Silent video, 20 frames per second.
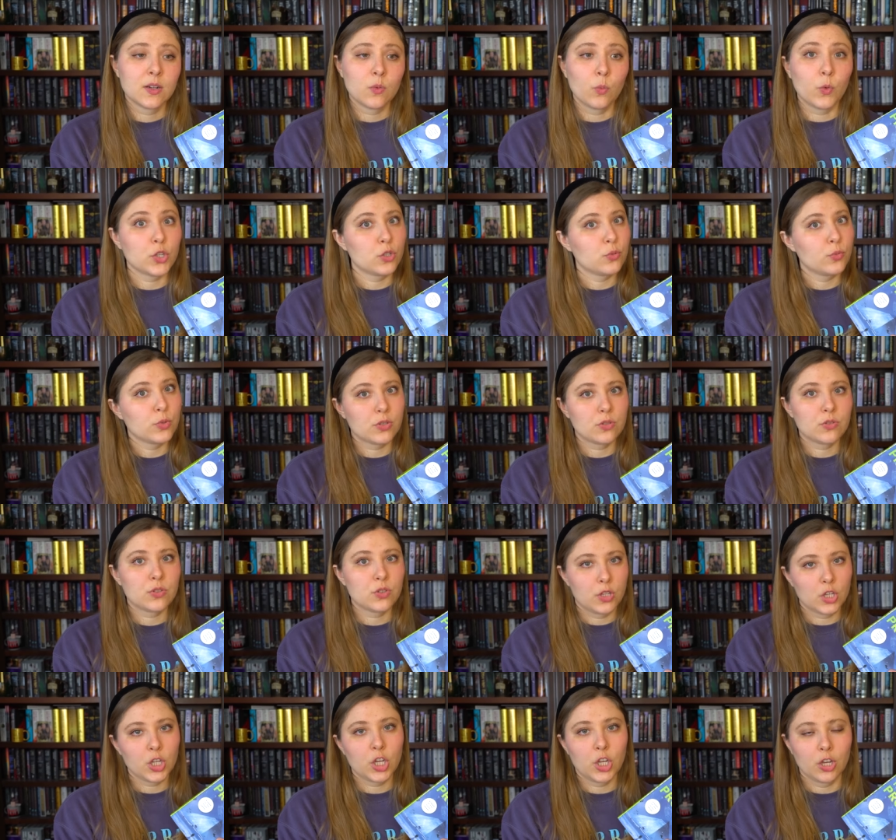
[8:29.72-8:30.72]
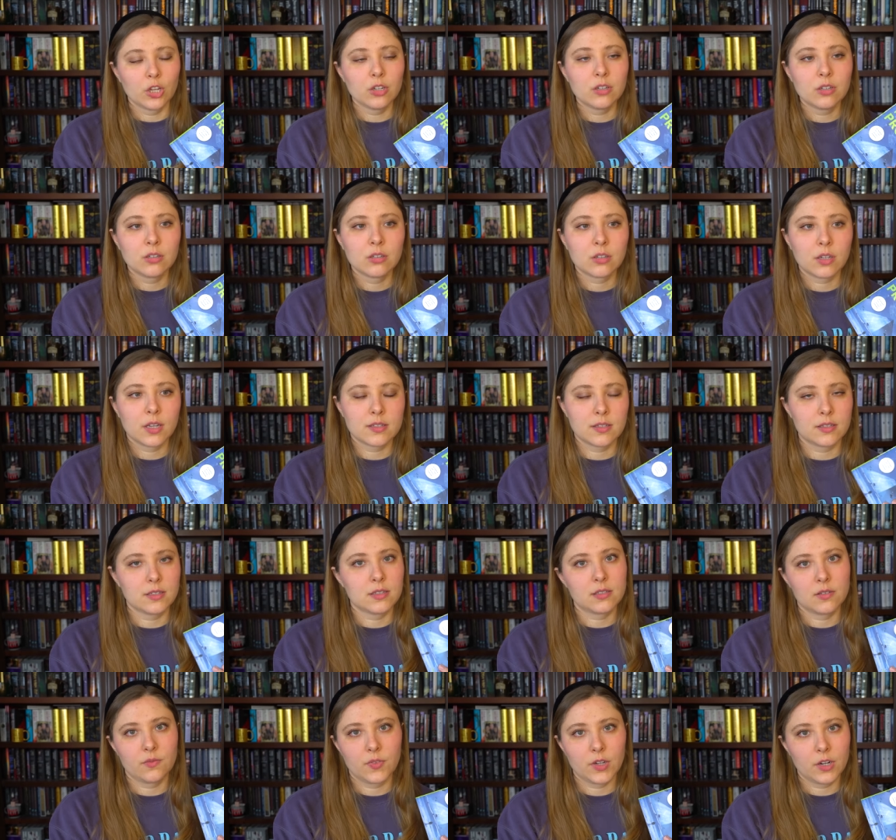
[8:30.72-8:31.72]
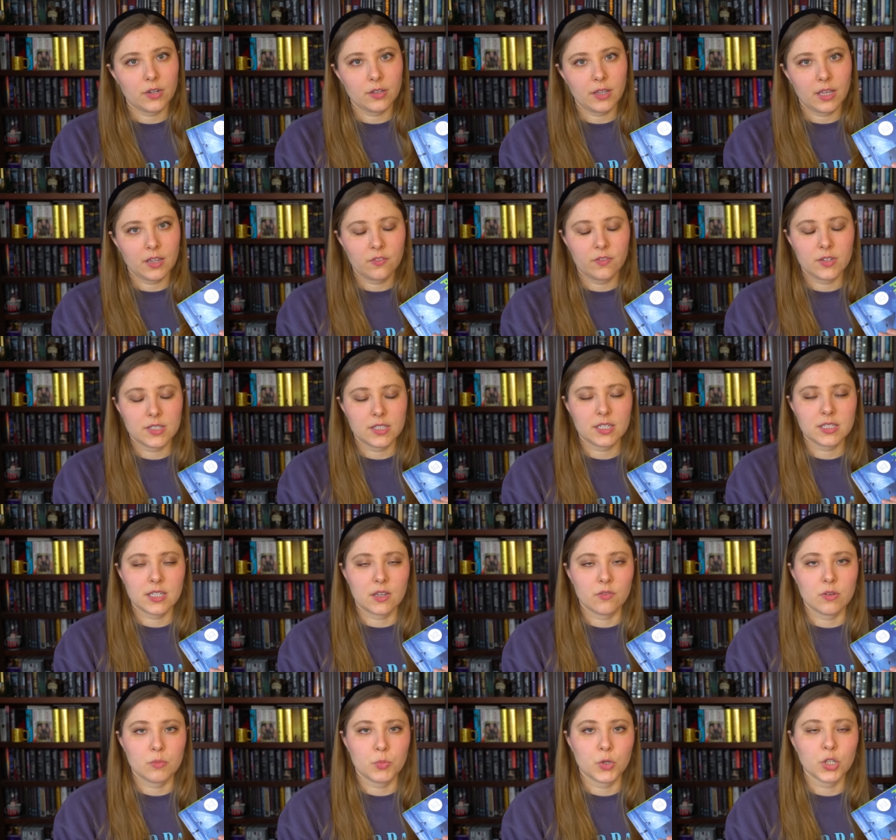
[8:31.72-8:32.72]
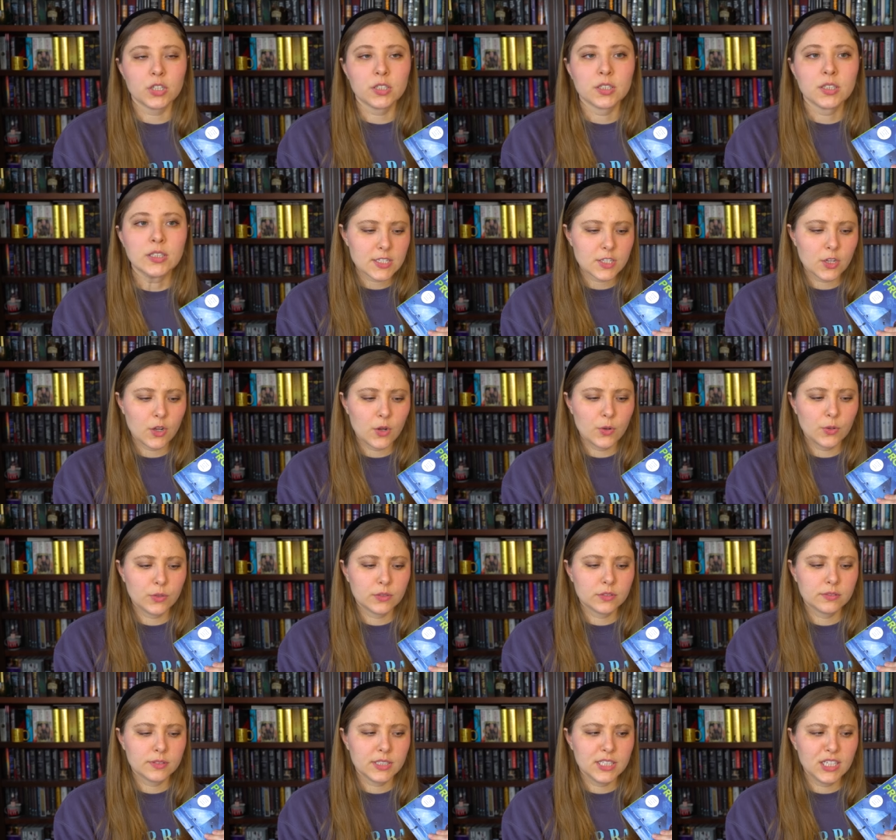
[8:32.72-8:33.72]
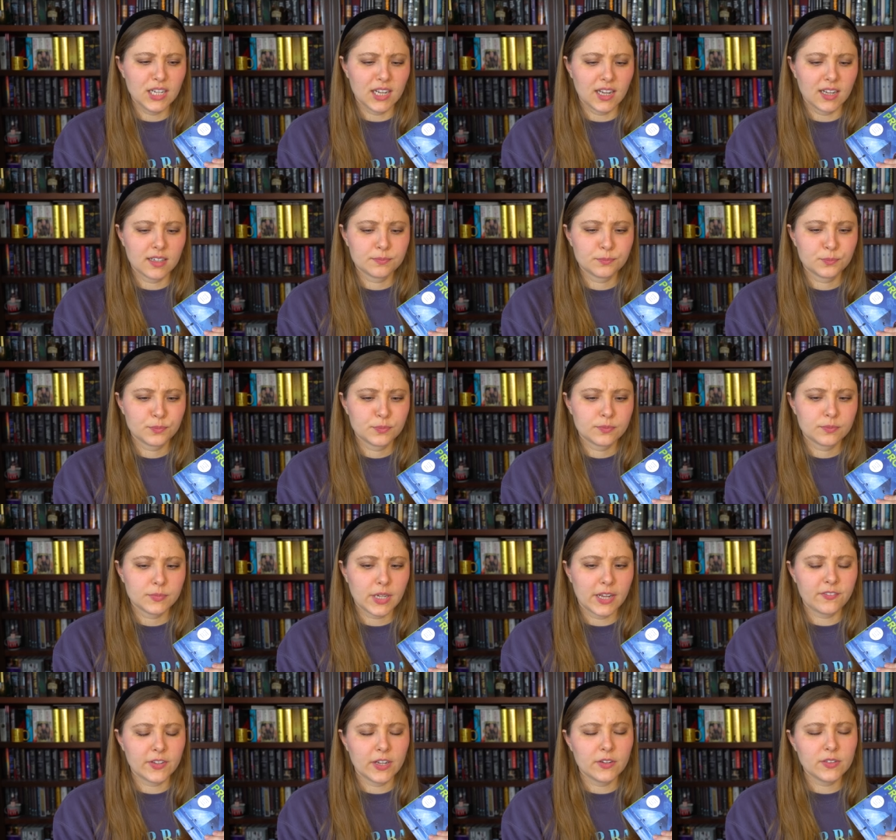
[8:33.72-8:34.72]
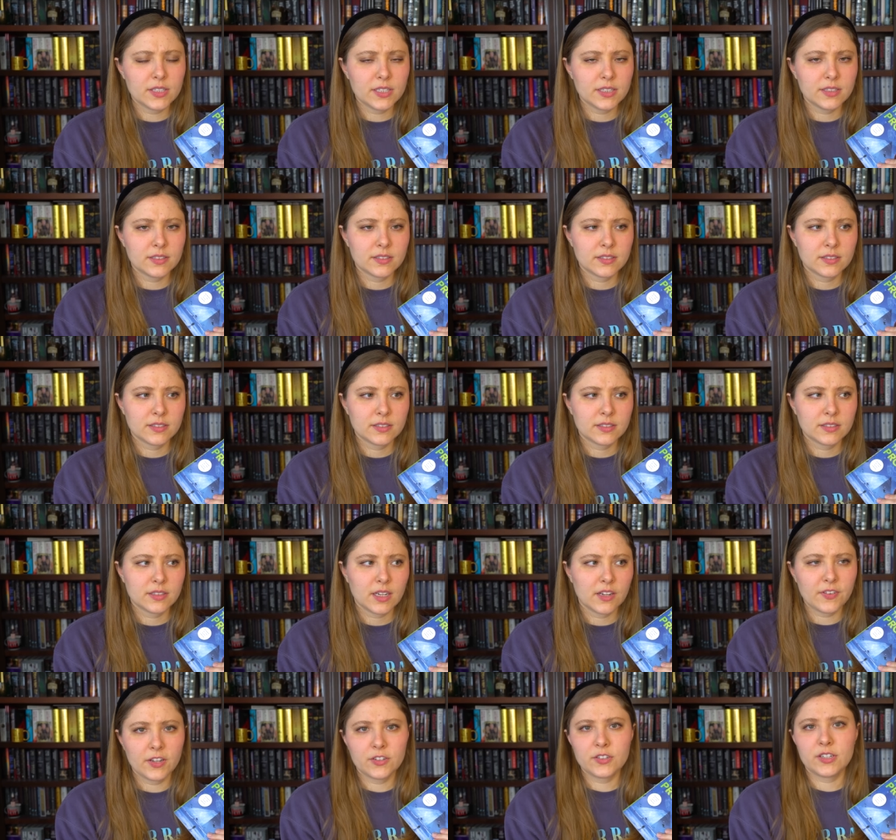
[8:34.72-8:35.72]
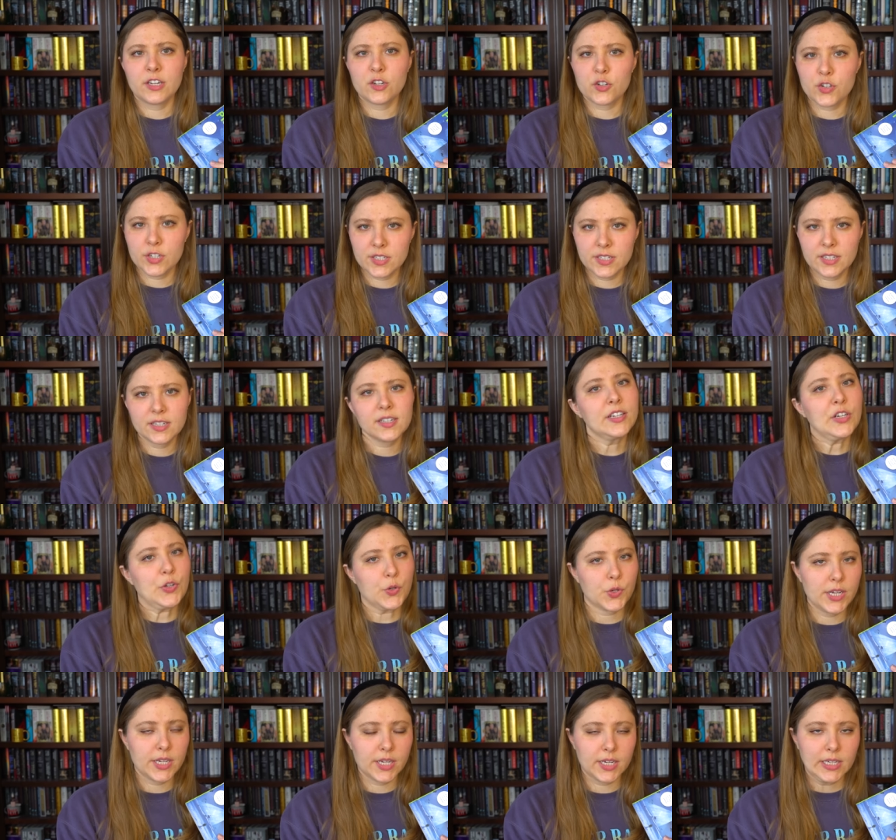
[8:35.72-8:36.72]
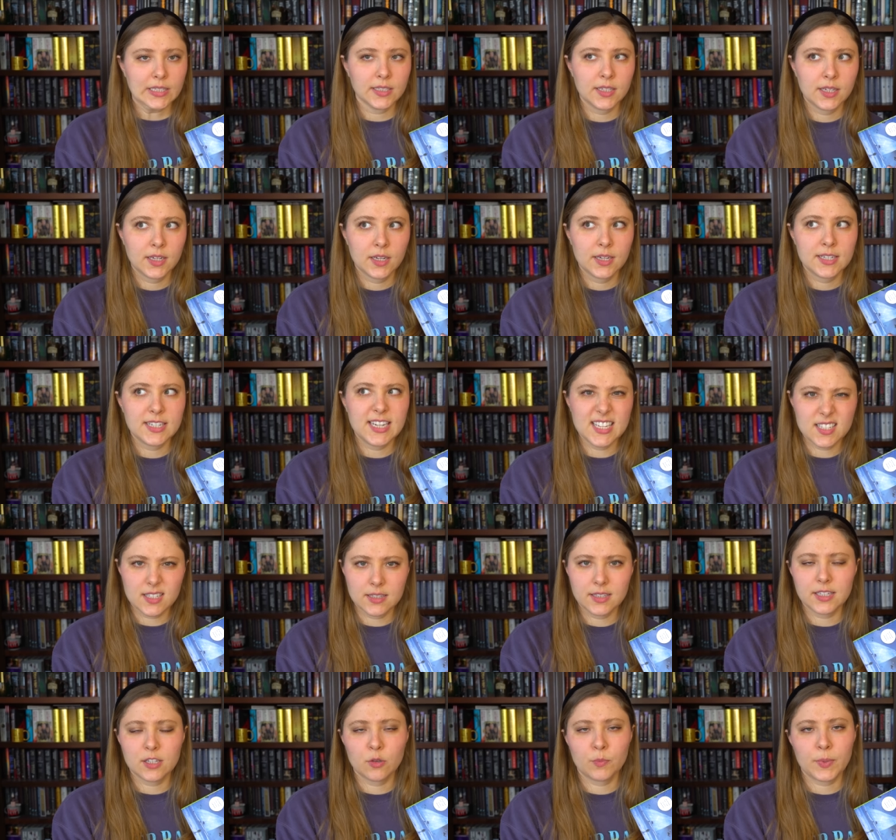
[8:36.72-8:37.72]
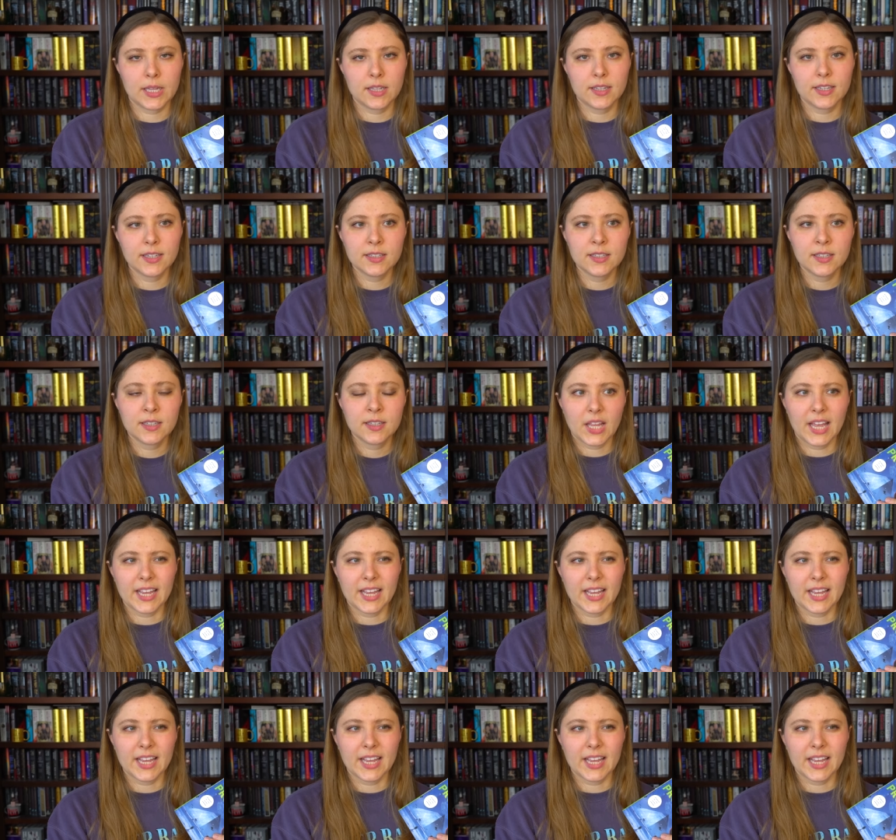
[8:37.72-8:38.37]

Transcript: which was to the good, because this is a very like physics heavy book. So yeah, I found it interesting, intriguing, decently compelling.